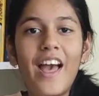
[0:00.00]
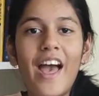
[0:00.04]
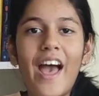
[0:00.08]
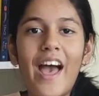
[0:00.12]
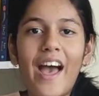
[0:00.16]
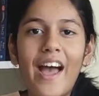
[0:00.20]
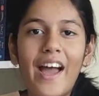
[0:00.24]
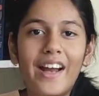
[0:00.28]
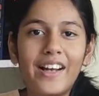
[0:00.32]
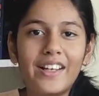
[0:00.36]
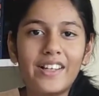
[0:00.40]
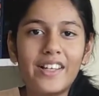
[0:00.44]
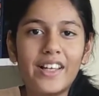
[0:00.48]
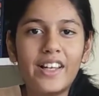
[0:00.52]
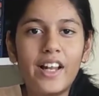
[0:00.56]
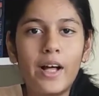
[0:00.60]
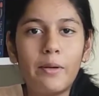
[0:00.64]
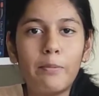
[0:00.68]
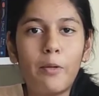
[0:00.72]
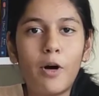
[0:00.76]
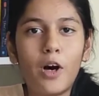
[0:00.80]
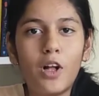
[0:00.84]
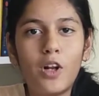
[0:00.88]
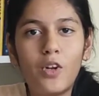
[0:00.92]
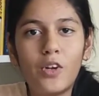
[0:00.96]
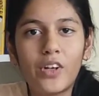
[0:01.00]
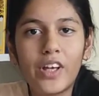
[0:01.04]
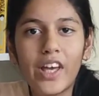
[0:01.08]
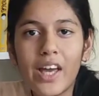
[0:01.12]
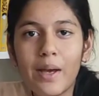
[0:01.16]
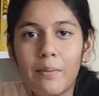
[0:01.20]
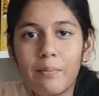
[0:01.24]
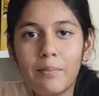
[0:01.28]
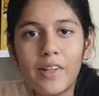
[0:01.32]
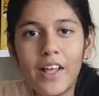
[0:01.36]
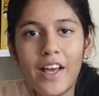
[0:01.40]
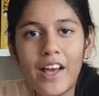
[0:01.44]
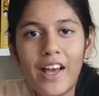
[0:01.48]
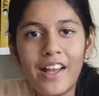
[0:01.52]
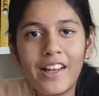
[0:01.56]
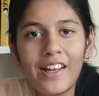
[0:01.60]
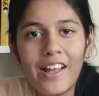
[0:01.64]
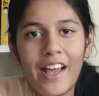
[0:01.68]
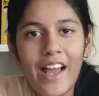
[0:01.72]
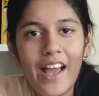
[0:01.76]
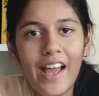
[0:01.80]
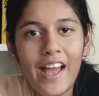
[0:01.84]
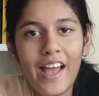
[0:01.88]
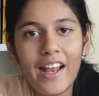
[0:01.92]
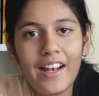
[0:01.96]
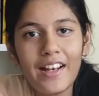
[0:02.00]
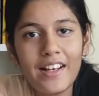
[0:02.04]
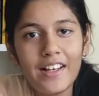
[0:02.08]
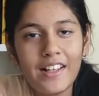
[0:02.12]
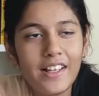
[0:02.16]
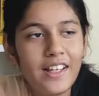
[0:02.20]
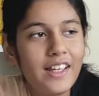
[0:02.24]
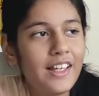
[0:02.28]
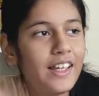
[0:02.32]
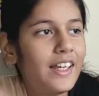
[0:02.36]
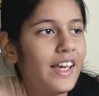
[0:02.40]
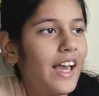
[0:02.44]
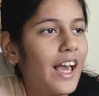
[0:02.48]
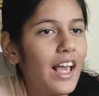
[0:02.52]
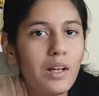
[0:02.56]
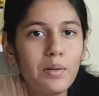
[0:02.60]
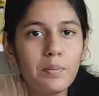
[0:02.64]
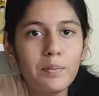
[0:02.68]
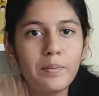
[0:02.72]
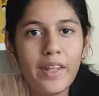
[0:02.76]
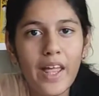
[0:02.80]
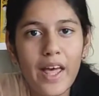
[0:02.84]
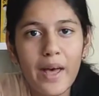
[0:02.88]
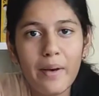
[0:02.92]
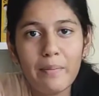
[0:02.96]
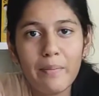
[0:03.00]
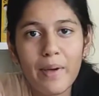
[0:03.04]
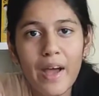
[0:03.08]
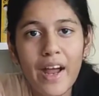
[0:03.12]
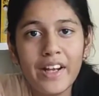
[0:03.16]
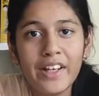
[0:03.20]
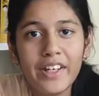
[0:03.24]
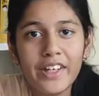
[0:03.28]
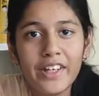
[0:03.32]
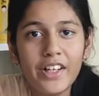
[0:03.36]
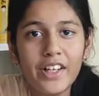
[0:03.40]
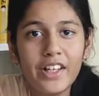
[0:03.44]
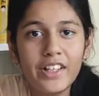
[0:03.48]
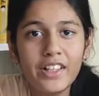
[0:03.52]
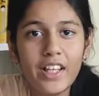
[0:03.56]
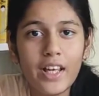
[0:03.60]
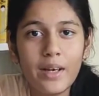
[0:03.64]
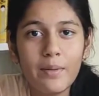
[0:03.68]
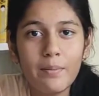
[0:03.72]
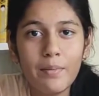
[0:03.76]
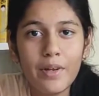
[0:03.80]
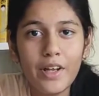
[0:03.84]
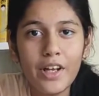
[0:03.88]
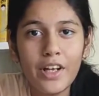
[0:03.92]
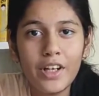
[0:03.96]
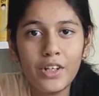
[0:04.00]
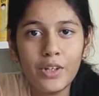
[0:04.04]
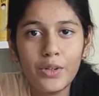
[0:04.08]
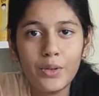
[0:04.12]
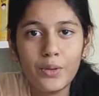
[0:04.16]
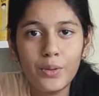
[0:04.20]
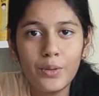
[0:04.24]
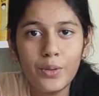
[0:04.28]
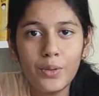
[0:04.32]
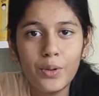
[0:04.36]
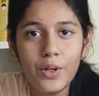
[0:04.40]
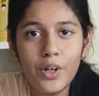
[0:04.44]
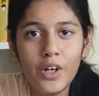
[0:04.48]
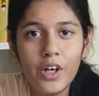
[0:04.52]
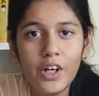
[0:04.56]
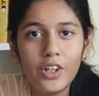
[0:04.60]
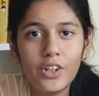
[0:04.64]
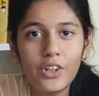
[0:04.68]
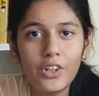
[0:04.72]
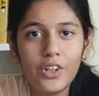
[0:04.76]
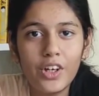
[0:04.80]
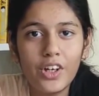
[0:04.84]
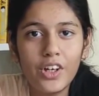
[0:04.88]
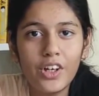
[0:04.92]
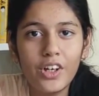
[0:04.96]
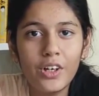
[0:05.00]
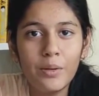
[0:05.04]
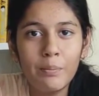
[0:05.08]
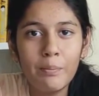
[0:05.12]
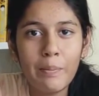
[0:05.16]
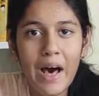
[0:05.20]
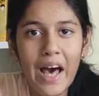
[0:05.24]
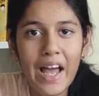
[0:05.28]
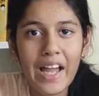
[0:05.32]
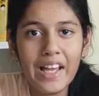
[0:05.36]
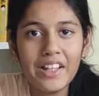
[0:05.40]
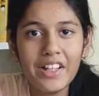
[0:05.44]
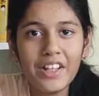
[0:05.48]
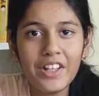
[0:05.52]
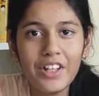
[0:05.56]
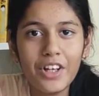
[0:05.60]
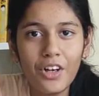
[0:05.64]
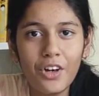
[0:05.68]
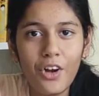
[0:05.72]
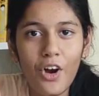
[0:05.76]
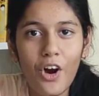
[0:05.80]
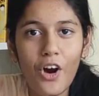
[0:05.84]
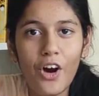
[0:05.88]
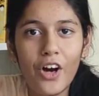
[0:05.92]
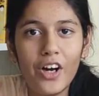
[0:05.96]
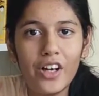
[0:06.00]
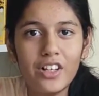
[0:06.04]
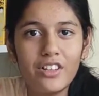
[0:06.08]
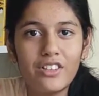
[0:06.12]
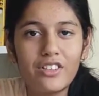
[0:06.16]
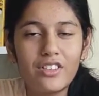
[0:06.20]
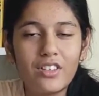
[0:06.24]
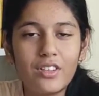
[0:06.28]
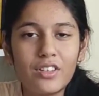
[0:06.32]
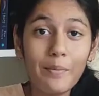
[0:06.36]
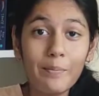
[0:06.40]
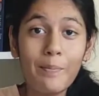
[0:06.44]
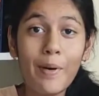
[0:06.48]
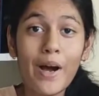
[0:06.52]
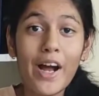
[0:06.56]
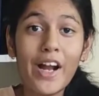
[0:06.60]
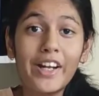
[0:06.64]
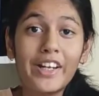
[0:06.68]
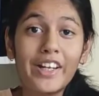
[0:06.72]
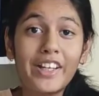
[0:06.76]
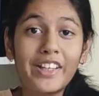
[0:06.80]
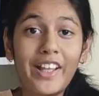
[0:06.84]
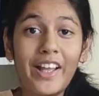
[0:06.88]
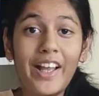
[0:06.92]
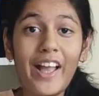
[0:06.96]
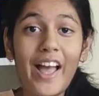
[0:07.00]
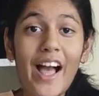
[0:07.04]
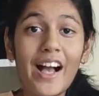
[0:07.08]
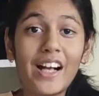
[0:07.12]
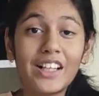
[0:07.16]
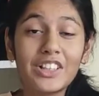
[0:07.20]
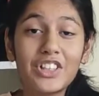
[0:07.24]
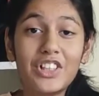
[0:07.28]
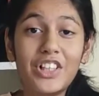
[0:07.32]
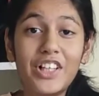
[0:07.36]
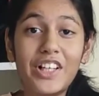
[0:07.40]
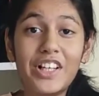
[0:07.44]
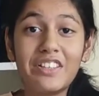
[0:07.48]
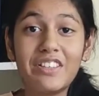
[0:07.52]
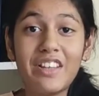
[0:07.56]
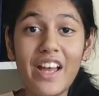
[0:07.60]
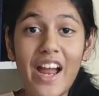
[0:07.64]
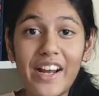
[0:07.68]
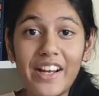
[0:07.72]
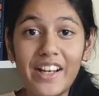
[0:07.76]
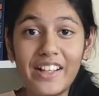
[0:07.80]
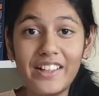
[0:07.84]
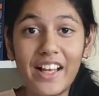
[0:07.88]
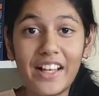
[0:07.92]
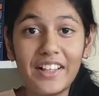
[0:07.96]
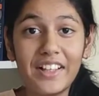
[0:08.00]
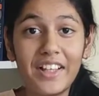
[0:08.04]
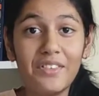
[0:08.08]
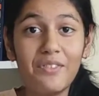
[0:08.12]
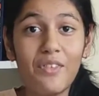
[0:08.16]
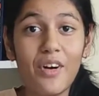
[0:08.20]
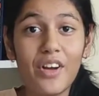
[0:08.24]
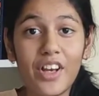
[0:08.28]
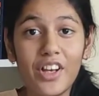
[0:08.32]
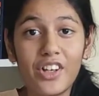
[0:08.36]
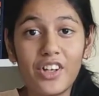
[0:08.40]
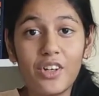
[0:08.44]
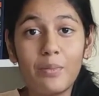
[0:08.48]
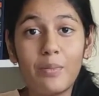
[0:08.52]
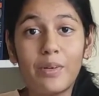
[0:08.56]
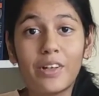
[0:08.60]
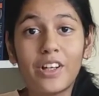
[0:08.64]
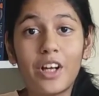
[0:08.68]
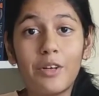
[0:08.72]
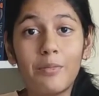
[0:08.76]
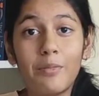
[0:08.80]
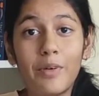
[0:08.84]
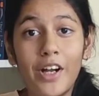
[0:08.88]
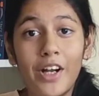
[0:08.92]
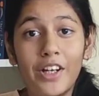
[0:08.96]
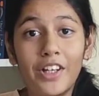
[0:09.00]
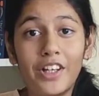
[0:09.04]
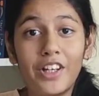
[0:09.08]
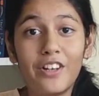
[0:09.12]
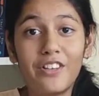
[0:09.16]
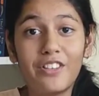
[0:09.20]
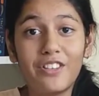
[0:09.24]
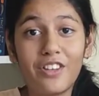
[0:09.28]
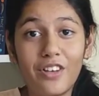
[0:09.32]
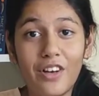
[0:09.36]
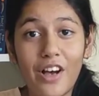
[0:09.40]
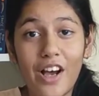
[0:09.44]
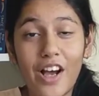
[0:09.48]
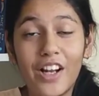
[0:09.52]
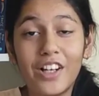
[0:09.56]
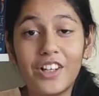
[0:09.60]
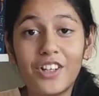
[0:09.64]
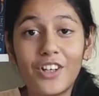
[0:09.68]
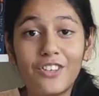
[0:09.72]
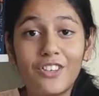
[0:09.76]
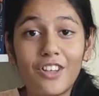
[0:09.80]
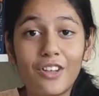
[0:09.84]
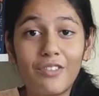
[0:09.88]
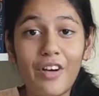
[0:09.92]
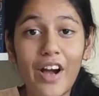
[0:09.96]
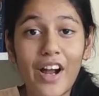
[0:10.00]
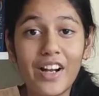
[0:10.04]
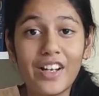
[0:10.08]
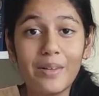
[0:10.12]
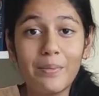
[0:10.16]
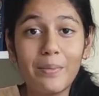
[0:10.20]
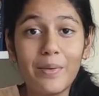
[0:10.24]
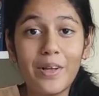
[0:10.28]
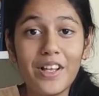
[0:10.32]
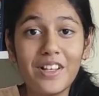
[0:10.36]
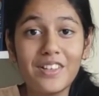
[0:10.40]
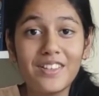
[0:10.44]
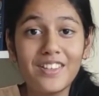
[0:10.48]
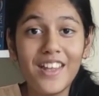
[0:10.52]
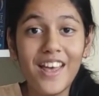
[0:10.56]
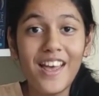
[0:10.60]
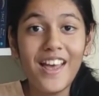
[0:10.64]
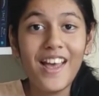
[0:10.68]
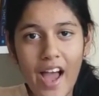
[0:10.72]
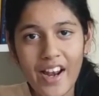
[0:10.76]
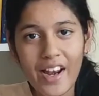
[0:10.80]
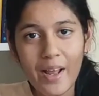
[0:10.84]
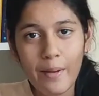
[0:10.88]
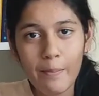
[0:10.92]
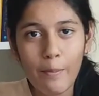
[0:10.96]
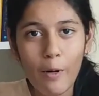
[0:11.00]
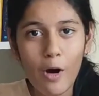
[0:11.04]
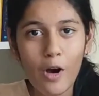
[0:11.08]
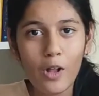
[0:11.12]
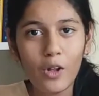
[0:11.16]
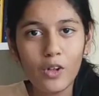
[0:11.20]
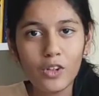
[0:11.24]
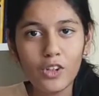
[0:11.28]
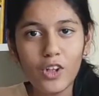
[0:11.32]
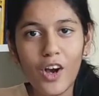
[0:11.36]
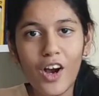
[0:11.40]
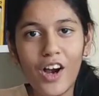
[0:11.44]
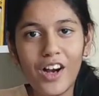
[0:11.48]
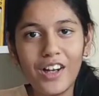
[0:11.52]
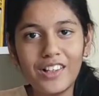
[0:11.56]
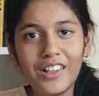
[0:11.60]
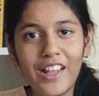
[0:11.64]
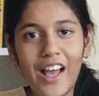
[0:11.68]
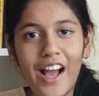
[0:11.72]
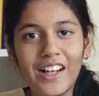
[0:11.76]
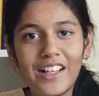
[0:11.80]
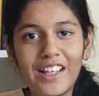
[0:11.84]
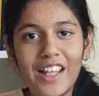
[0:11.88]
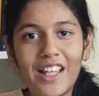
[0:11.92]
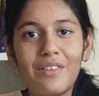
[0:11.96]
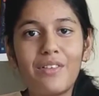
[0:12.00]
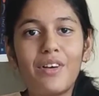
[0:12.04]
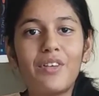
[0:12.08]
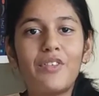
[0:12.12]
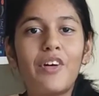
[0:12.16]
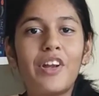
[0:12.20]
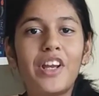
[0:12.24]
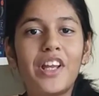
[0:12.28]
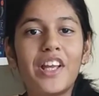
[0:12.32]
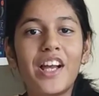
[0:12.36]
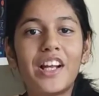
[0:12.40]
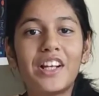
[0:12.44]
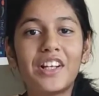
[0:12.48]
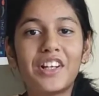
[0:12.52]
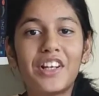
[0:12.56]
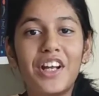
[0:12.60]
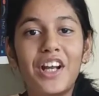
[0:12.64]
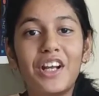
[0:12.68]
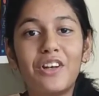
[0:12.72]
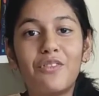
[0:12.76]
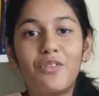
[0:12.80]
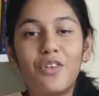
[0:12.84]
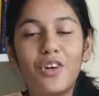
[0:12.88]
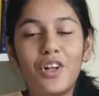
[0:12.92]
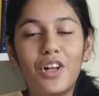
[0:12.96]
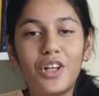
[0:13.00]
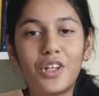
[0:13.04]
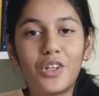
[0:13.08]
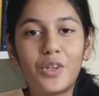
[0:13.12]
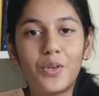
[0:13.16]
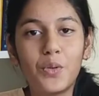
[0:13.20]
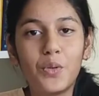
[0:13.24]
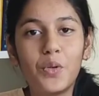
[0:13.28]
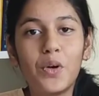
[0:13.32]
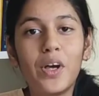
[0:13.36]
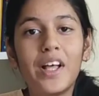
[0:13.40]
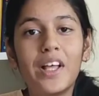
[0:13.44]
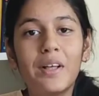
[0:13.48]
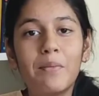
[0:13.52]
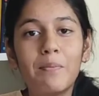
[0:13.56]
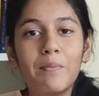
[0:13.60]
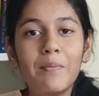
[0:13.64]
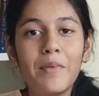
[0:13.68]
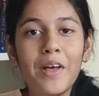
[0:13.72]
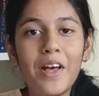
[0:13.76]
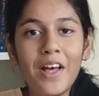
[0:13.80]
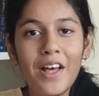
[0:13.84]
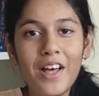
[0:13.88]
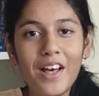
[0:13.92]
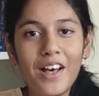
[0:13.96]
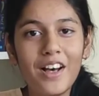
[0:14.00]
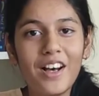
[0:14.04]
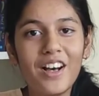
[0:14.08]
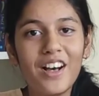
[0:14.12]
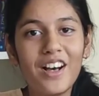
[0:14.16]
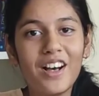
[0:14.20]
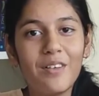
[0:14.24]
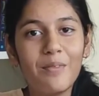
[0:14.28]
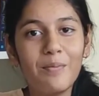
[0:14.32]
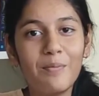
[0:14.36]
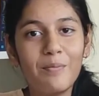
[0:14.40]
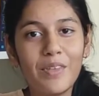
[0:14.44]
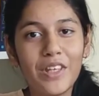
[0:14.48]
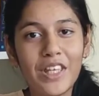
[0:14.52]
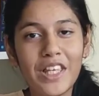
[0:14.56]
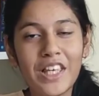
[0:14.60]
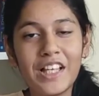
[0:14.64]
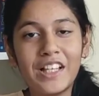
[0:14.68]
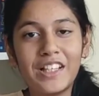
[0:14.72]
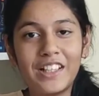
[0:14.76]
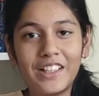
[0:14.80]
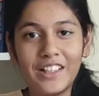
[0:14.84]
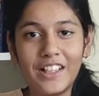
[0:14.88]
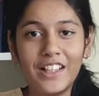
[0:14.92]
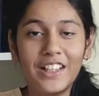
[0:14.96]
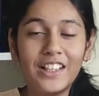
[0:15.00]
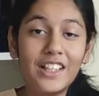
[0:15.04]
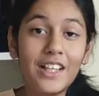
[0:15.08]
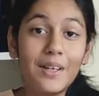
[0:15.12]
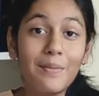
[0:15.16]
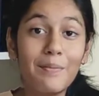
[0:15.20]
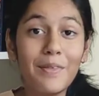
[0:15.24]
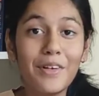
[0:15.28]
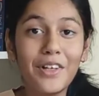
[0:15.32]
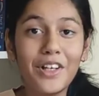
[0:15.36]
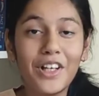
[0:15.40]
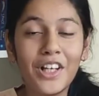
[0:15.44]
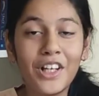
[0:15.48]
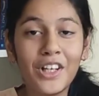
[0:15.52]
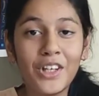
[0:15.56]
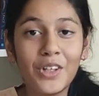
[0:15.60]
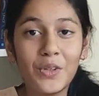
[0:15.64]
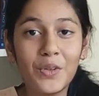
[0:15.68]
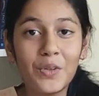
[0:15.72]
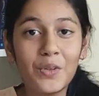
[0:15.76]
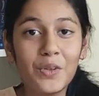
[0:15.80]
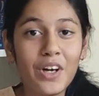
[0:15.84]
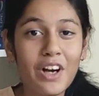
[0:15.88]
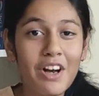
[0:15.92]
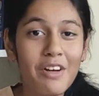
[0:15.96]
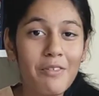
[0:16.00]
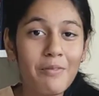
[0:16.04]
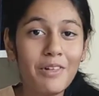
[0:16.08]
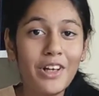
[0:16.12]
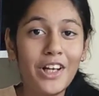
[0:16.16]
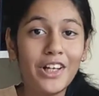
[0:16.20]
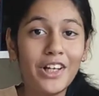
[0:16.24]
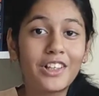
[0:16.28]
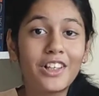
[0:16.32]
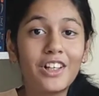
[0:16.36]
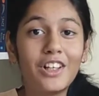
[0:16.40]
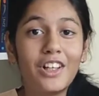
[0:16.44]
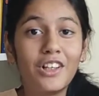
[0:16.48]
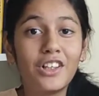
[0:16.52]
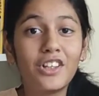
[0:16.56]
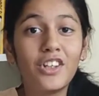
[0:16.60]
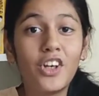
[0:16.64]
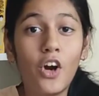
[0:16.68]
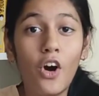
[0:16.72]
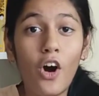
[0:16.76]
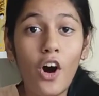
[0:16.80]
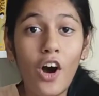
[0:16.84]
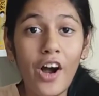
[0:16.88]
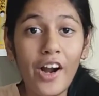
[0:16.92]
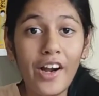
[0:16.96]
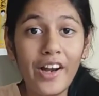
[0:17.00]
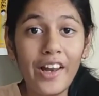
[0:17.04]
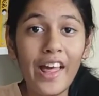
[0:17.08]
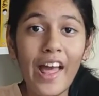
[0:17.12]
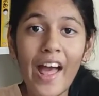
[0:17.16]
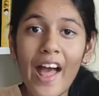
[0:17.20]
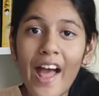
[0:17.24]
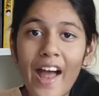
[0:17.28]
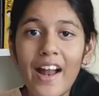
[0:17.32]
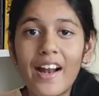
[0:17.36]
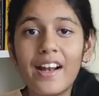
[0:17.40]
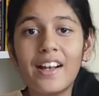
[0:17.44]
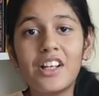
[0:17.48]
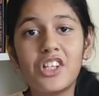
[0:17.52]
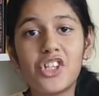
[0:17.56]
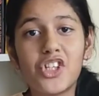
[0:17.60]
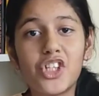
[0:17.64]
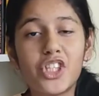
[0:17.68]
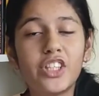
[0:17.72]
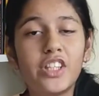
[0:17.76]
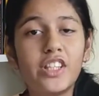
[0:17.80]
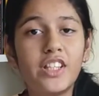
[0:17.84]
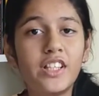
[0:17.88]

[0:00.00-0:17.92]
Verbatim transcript: And then Apollo came there and he helped them and turned them into uh, minor gods, but they actually decided that they wanted to become hunters of, hunters of Artemis, and Apollo thought that they were very ungrateful to him. Uh, he turned them into a little god, and